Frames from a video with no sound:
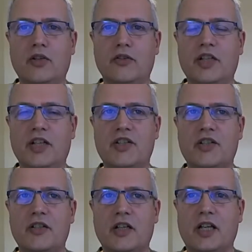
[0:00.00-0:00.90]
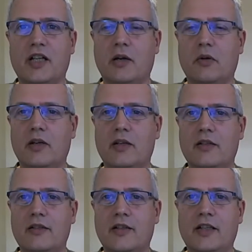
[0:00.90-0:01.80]
on this in
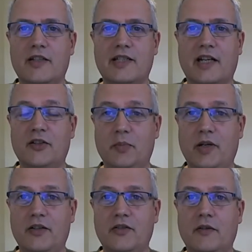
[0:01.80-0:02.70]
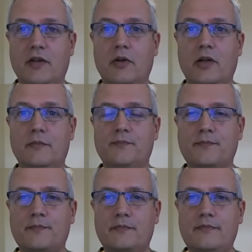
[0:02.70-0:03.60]
the second part of our
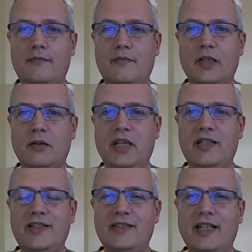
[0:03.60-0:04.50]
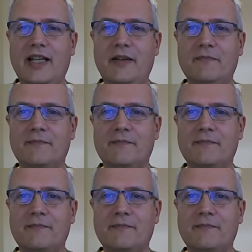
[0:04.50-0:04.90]
meeting today.